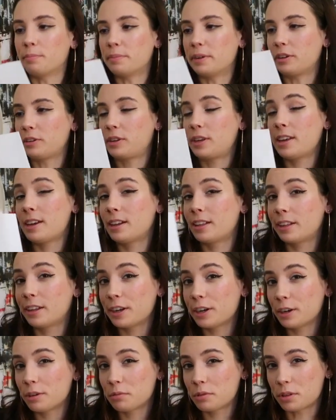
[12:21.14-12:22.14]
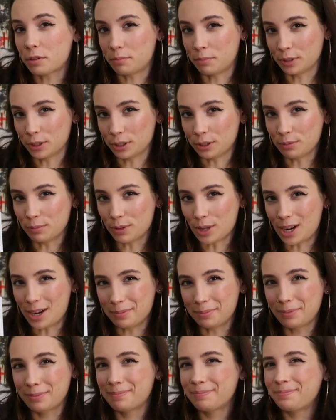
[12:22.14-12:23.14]
milky clear with blue
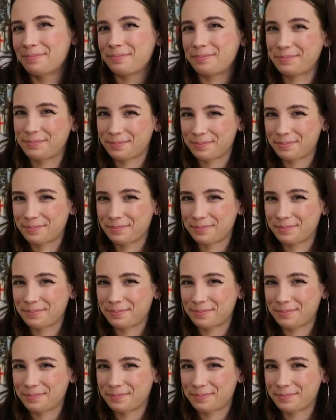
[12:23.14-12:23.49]
glove.